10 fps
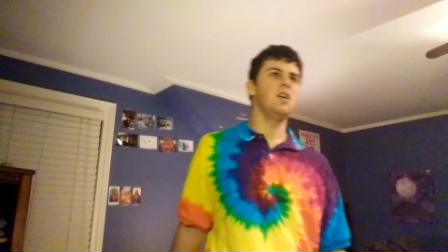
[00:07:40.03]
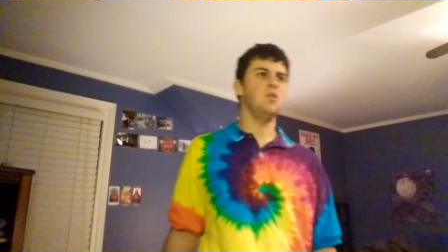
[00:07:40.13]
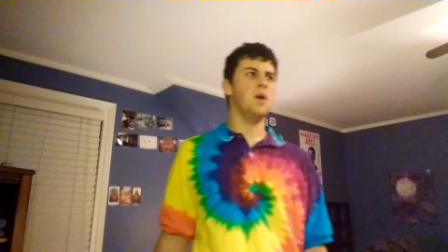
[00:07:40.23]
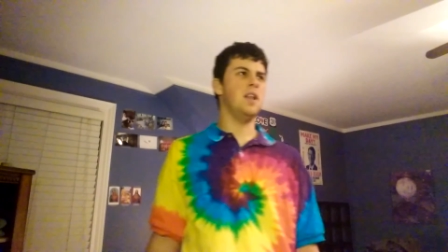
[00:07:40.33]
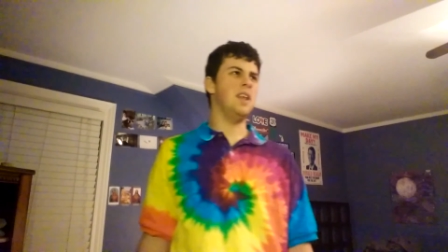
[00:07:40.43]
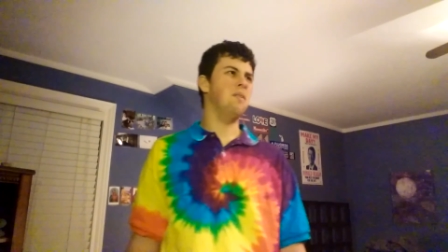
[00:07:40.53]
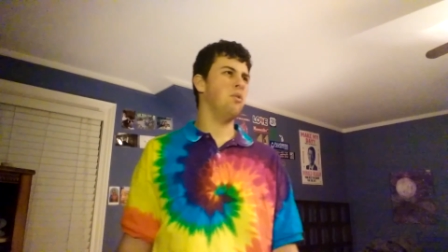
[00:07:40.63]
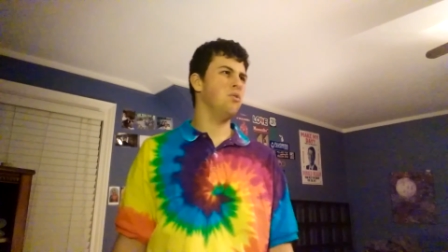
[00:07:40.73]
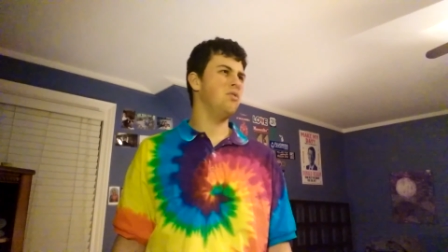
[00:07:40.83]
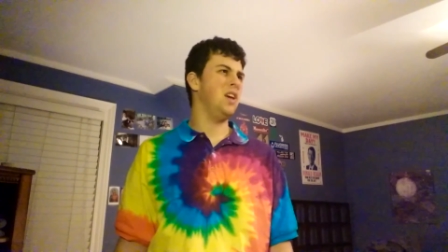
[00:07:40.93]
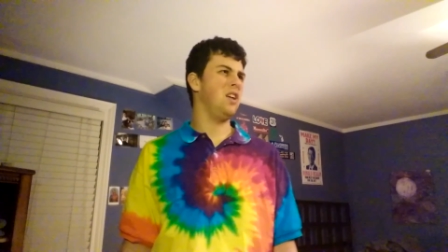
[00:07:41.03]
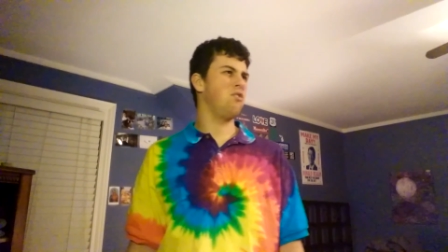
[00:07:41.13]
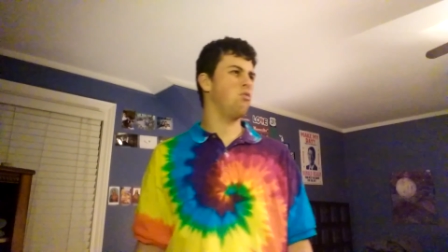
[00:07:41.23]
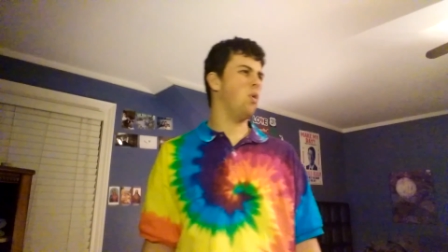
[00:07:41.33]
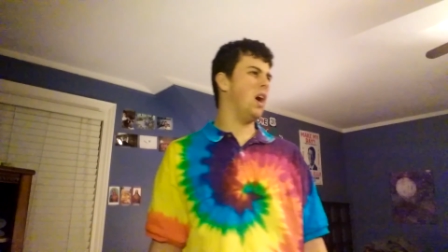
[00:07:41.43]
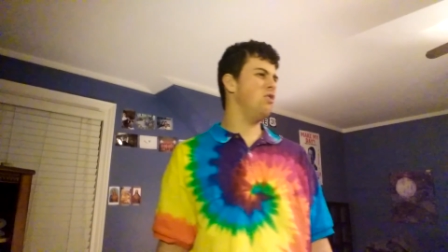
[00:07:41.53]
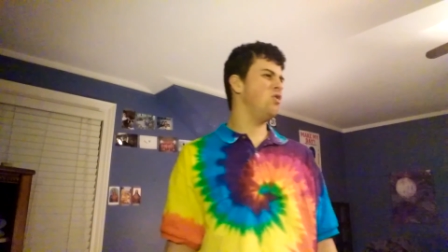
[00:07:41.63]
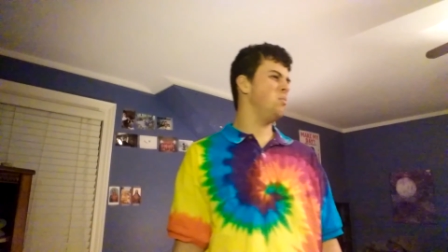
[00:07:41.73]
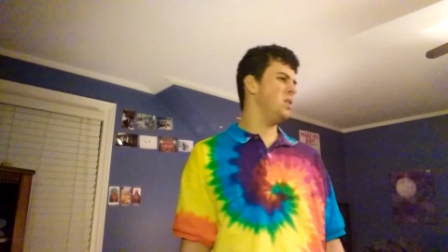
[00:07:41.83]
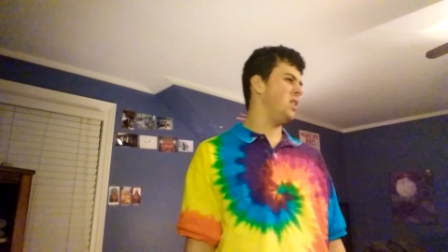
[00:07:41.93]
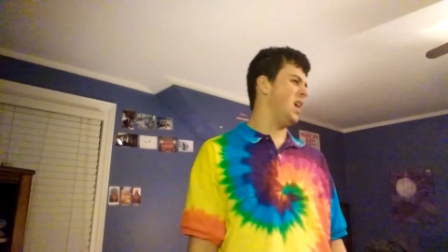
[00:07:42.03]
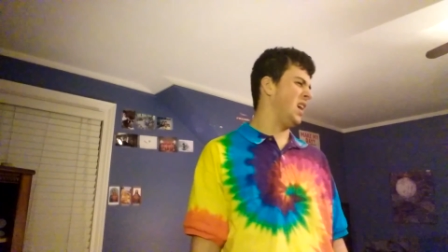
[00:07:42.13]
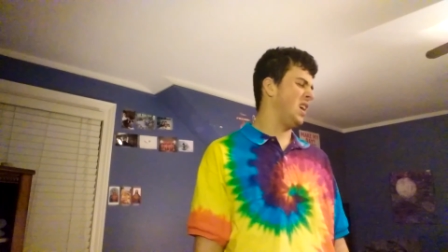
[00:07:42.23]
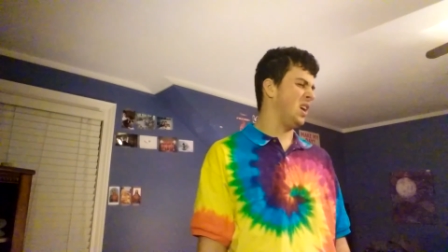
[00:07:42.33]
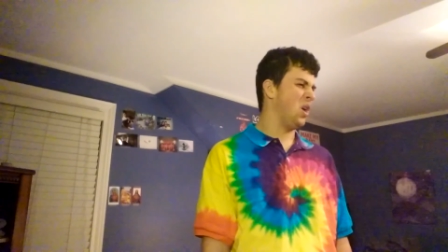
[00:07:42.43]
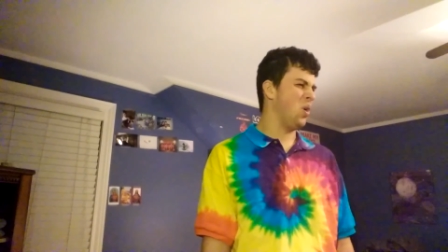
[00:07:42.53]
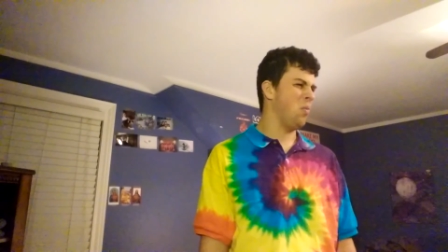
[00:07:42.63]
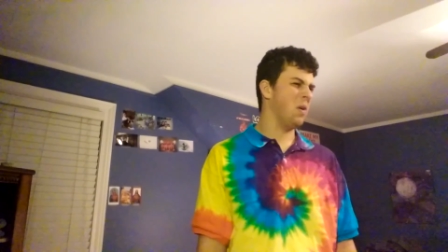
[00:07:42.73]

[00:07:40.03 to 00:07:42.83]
you had Neville saying Swann should be thanking him.